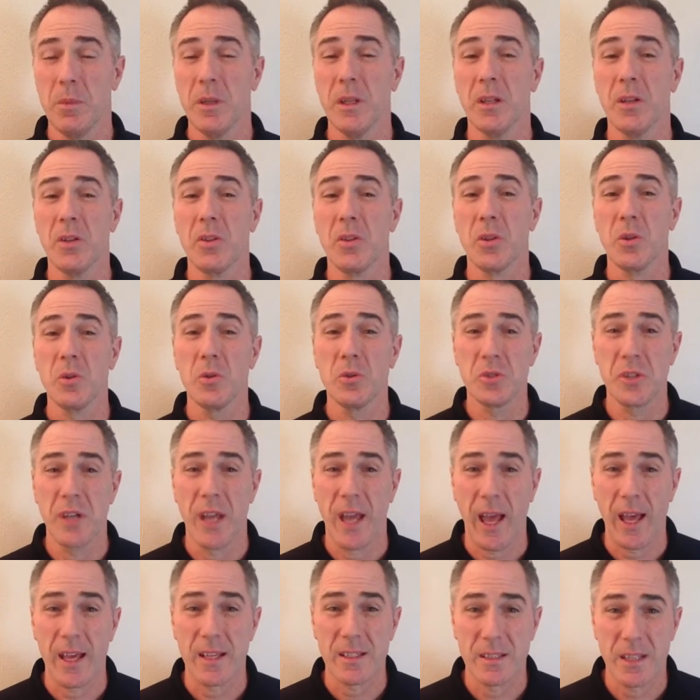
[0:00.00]
being
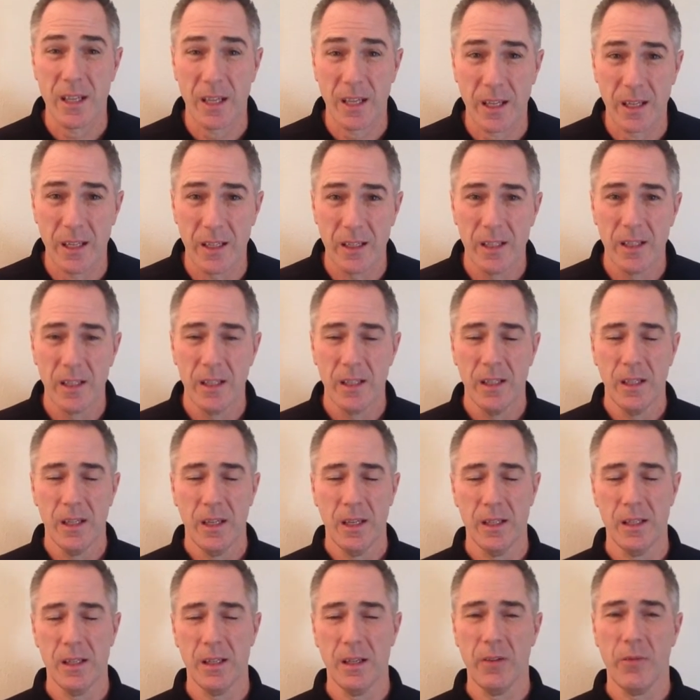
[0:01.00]
enthusiastic,
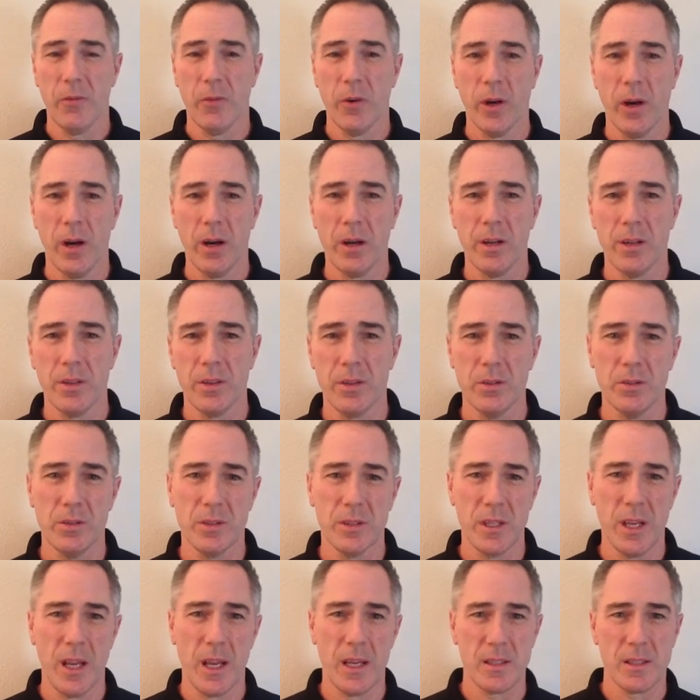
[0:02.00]
and that if we are
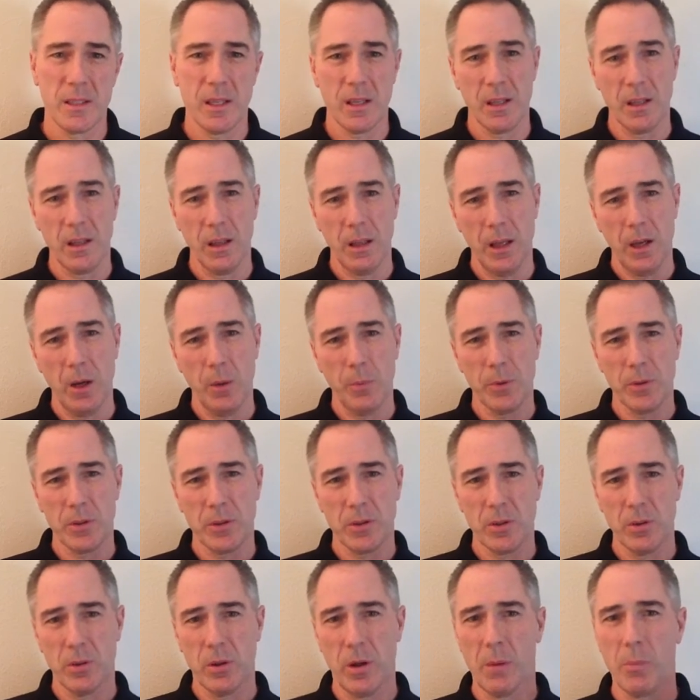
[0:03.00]
enthusiastic, it'll help us
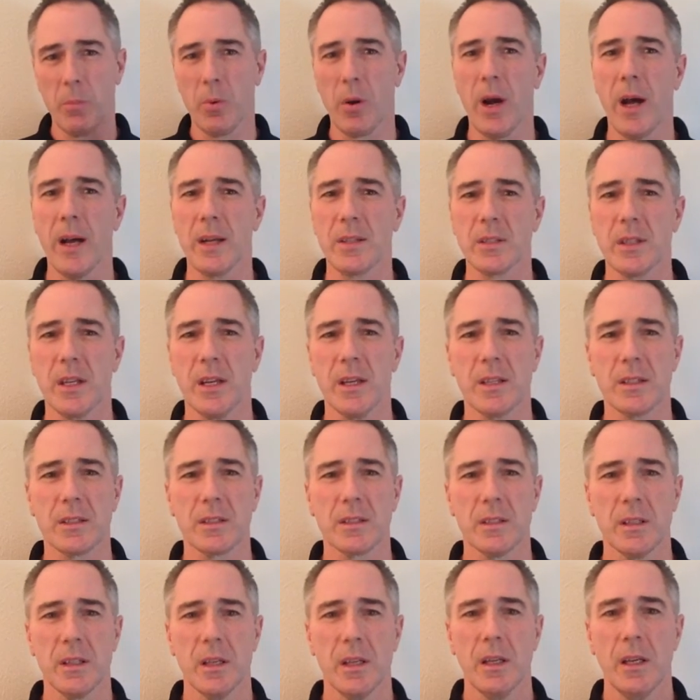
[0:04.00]
through our
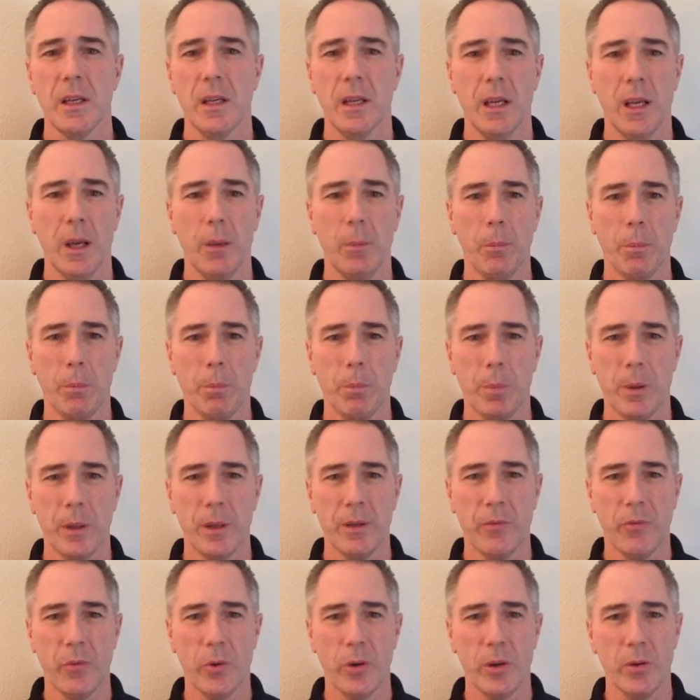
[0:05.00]
process.
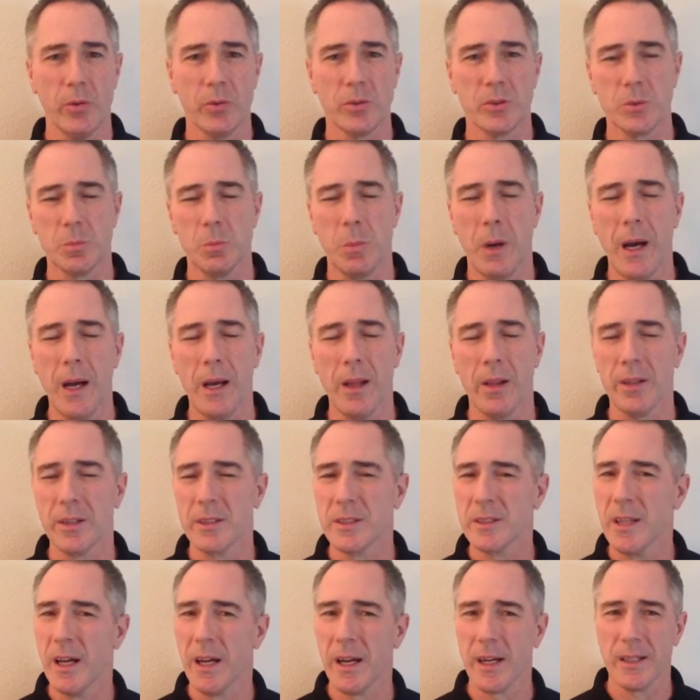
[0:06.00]
But if we don't smile,
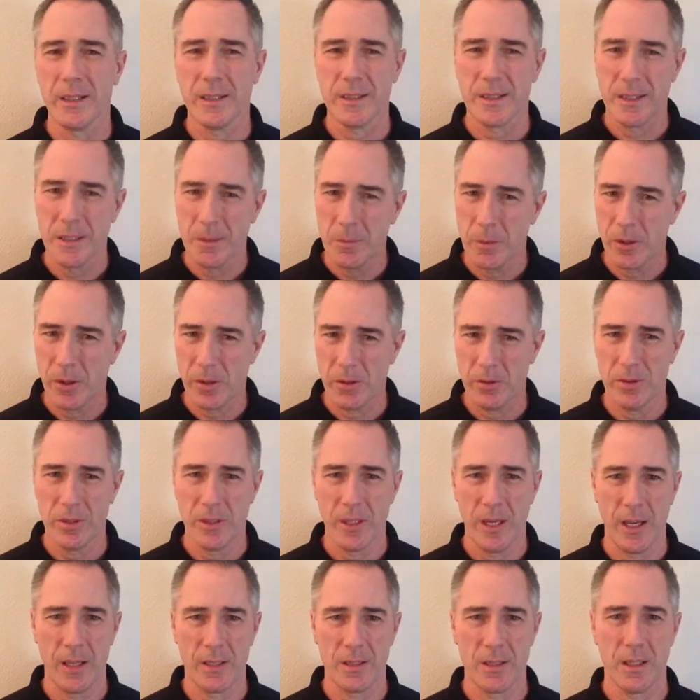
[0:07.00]
it's not gonna seem
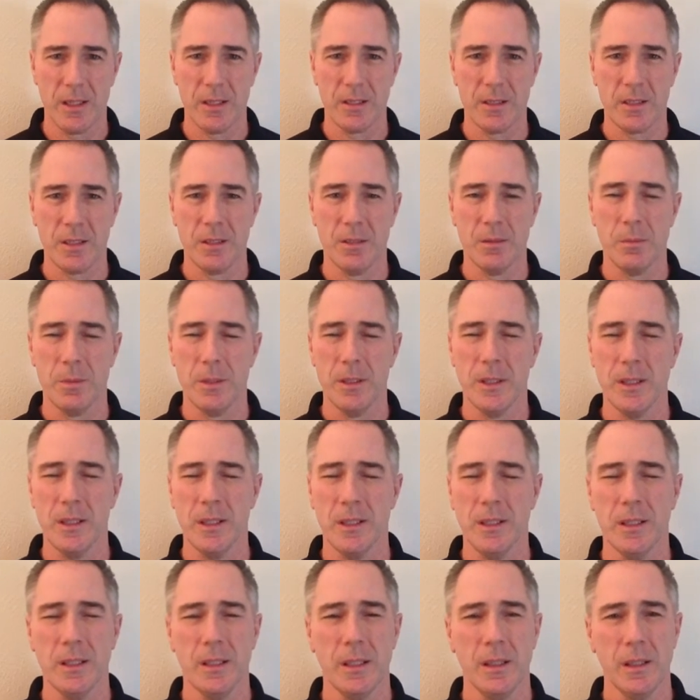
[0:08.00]
enthusiastic. It's gonna
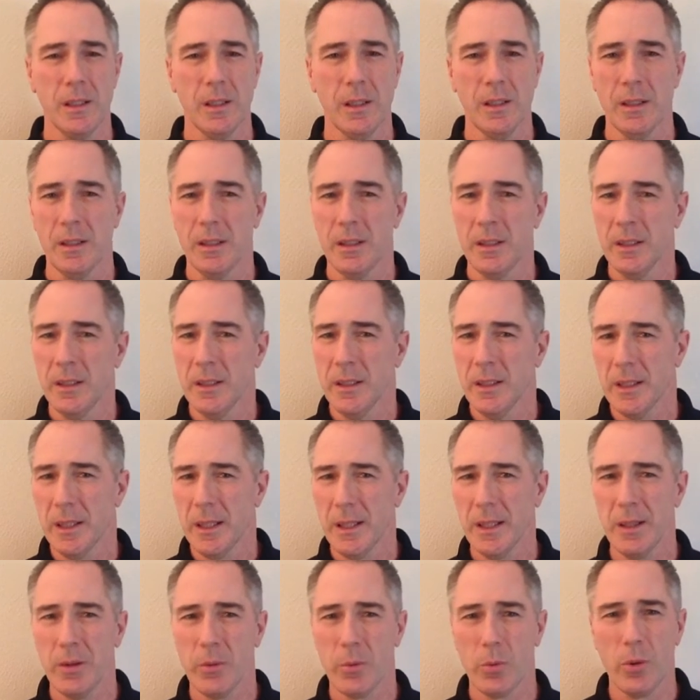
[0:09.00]
be
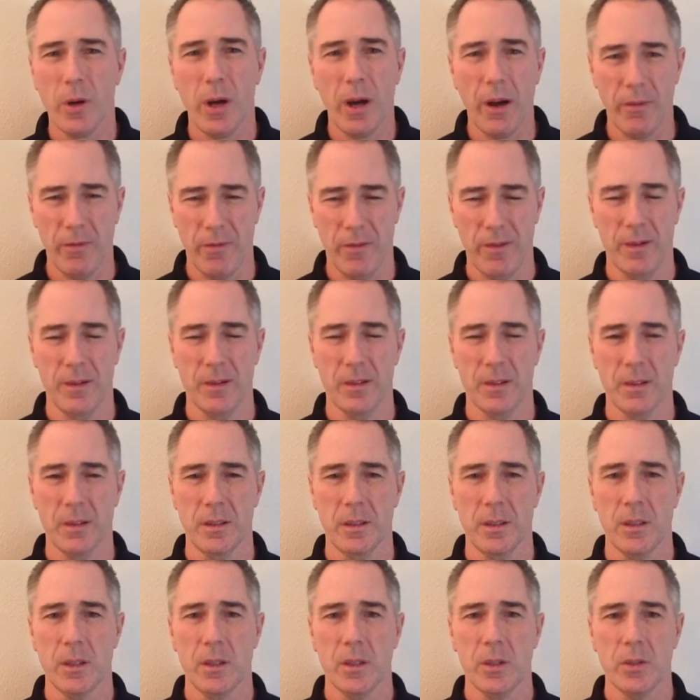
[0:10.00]
kind of rough.
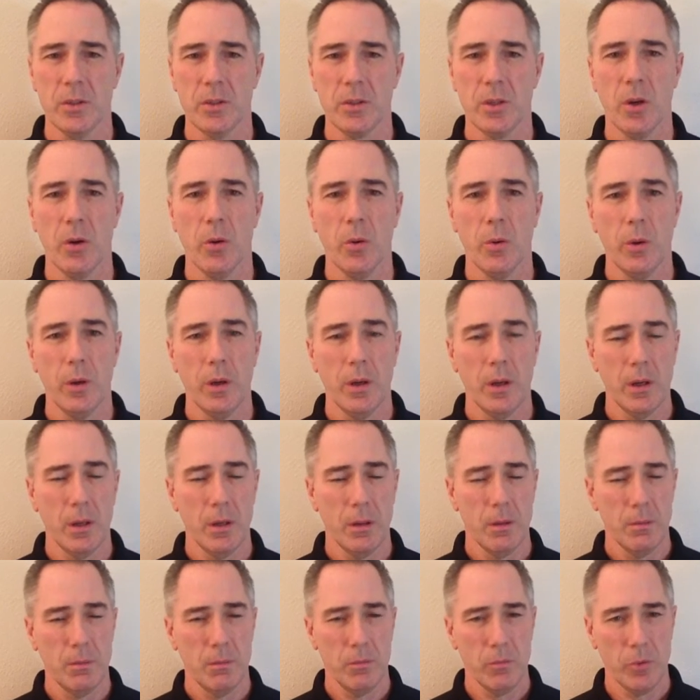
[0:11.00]
So
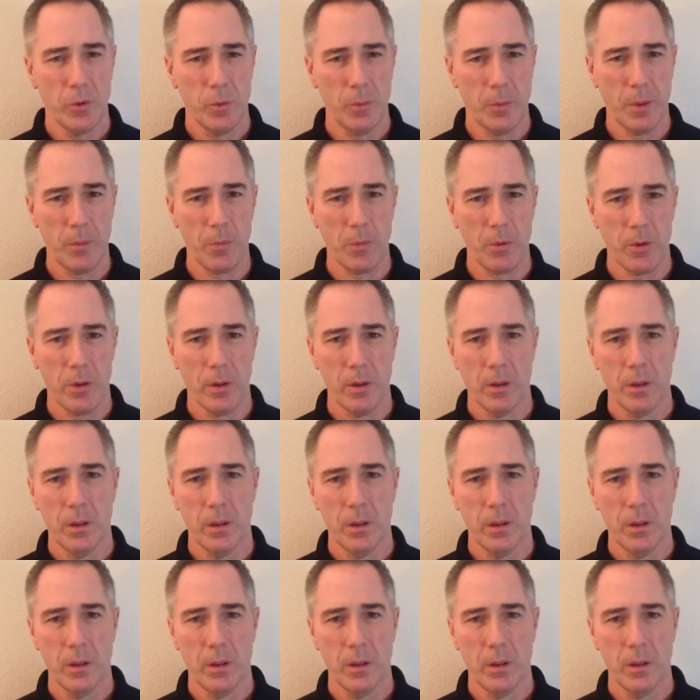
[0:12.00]
remember,